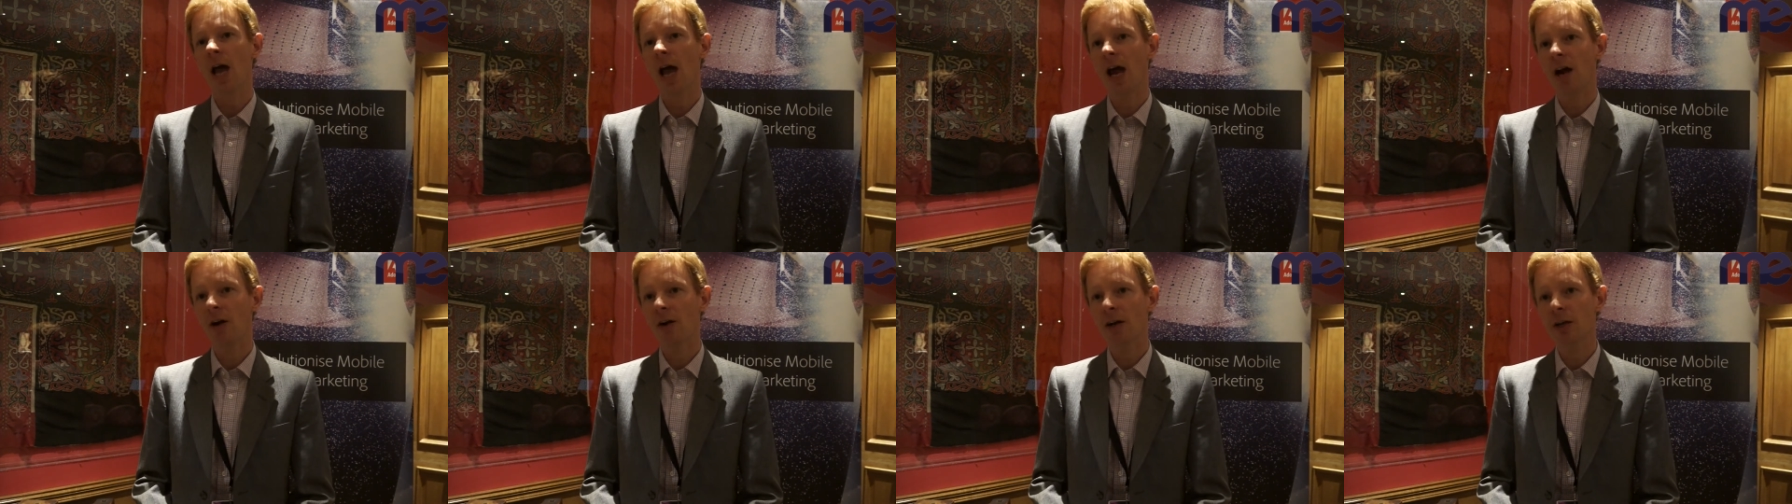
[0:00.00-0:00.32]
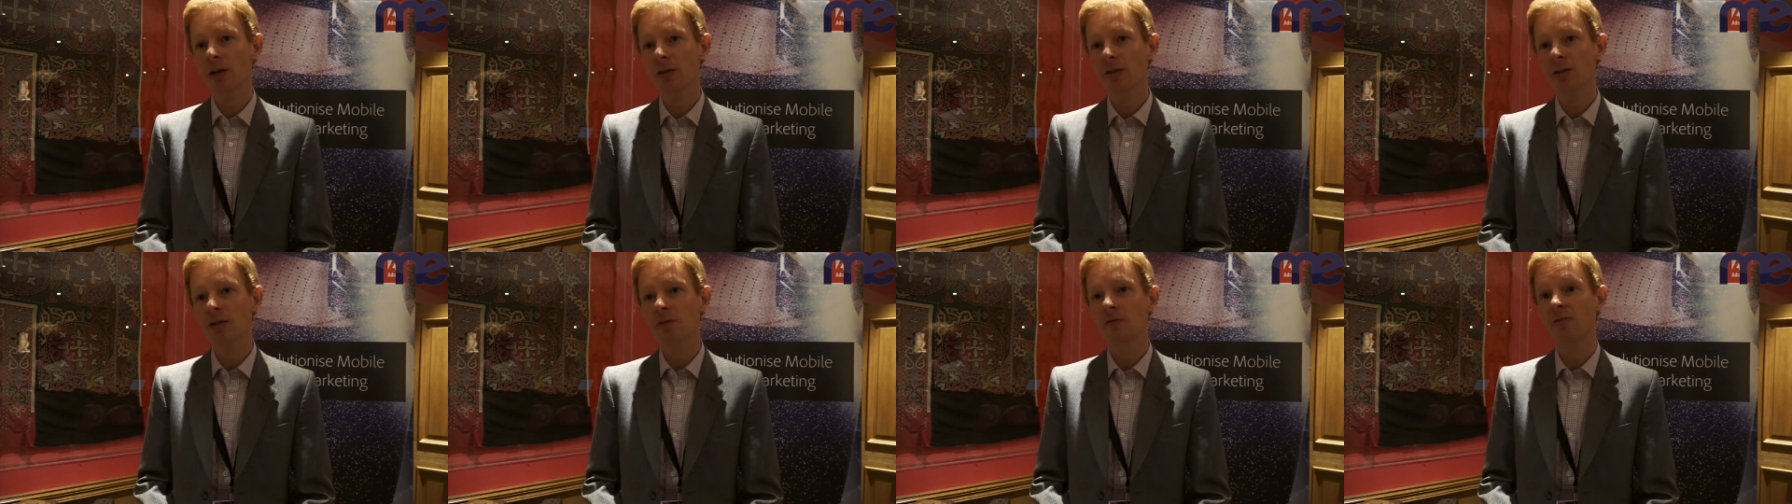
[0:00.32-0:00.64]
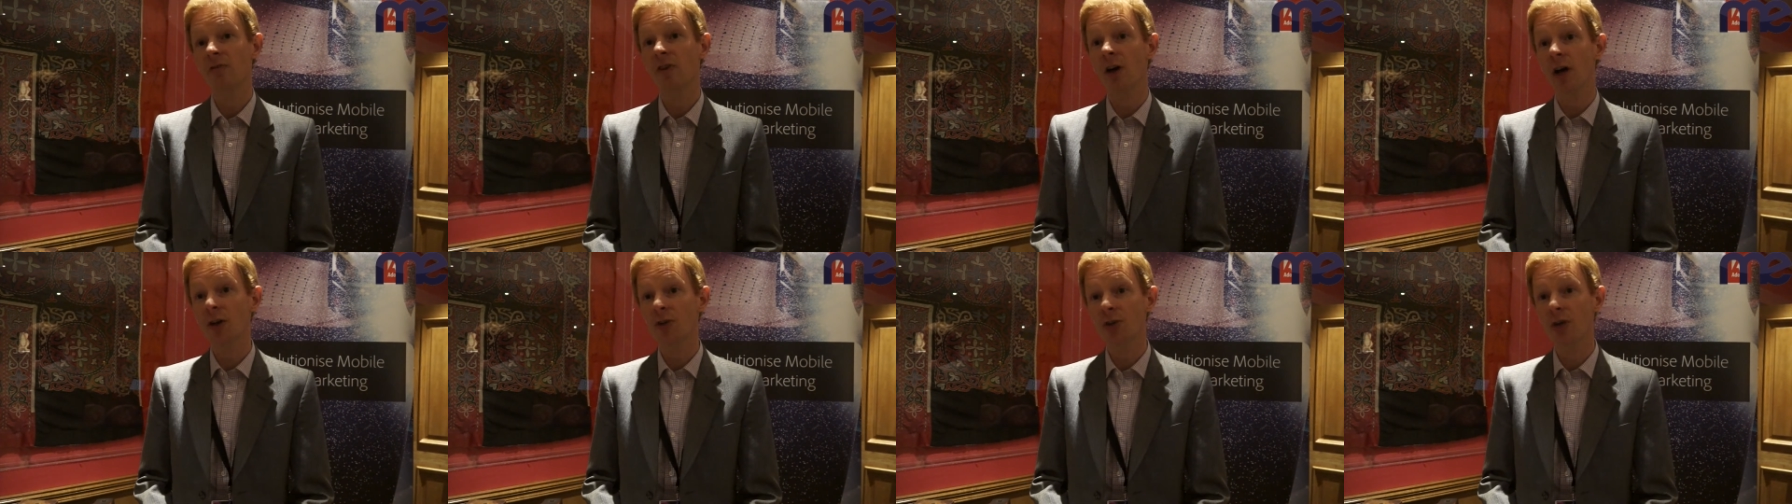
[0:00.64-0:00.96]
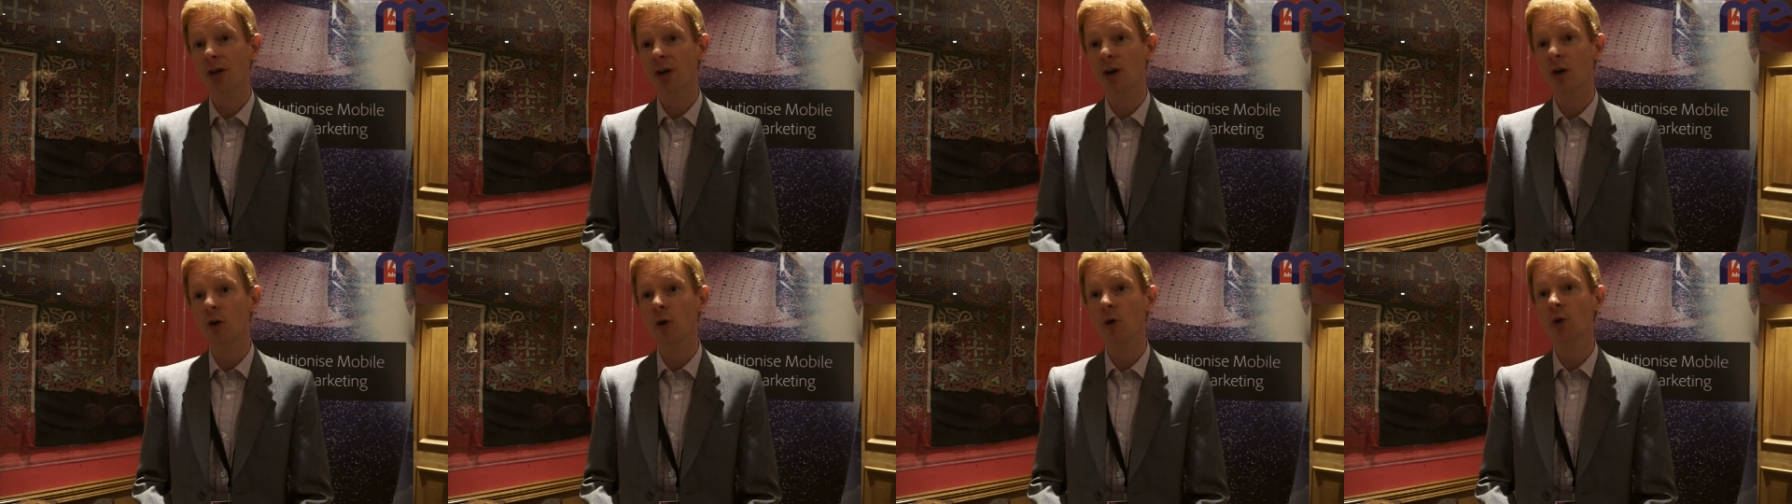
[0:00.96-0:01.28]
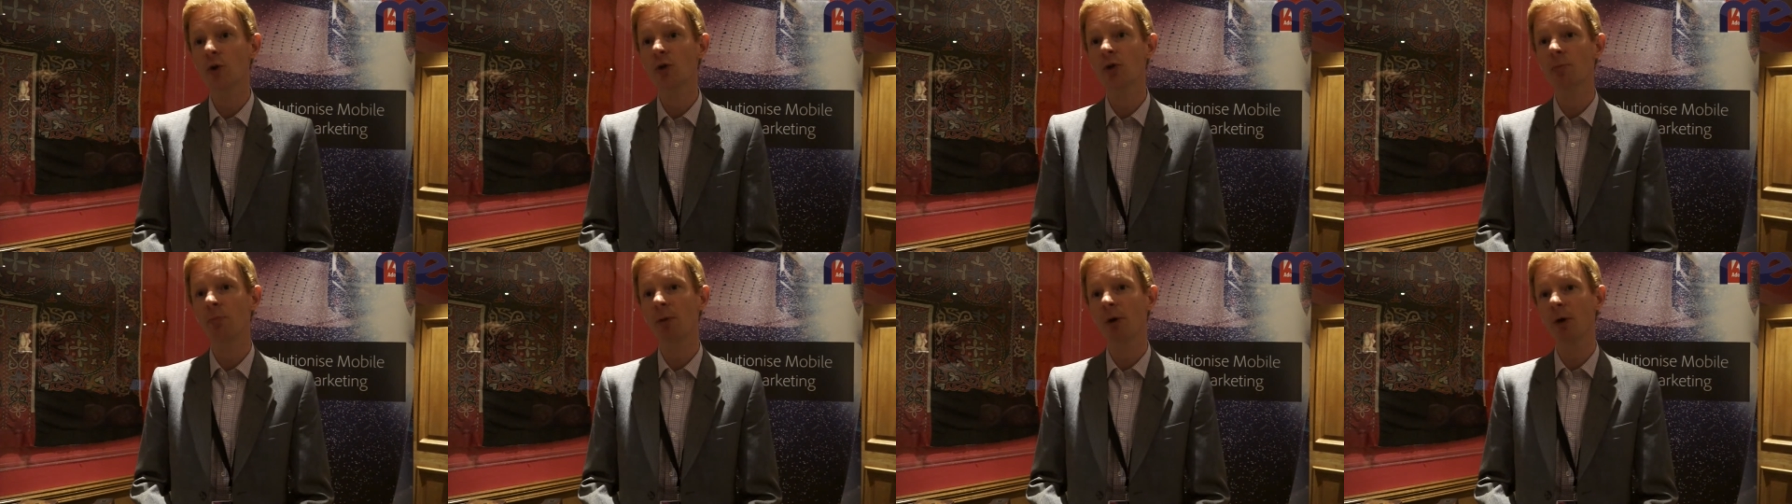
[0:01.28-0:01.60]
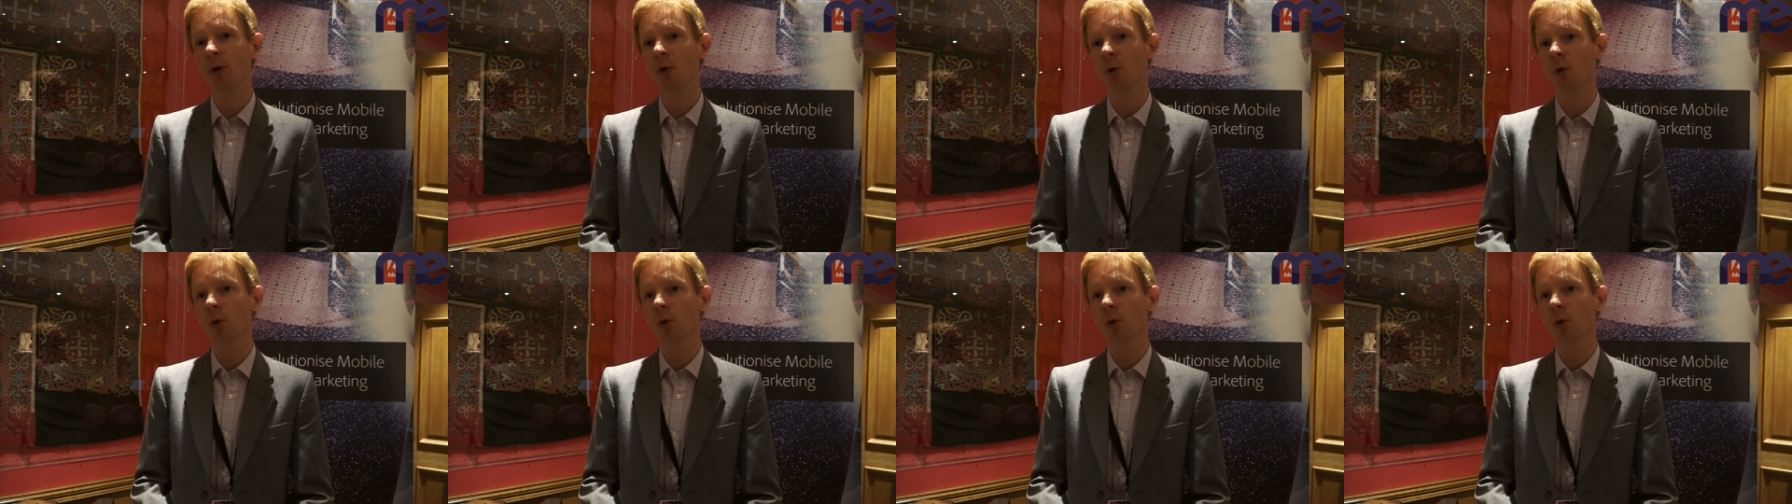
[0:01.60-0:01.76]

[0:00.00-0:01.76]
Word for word: areas, verticals, but